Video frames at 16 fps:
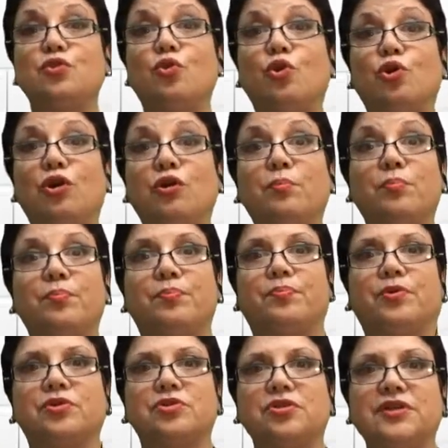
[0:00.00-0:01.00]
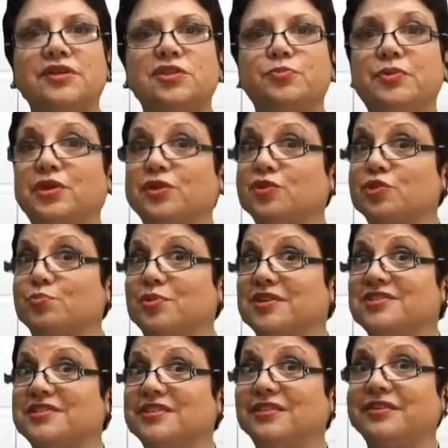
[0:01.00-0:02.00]
or Portuguese speakers,
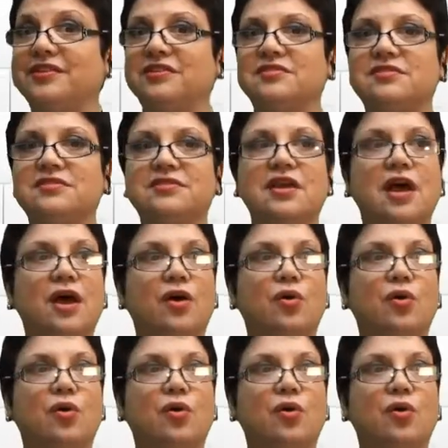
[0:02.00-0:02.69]
Brazilians,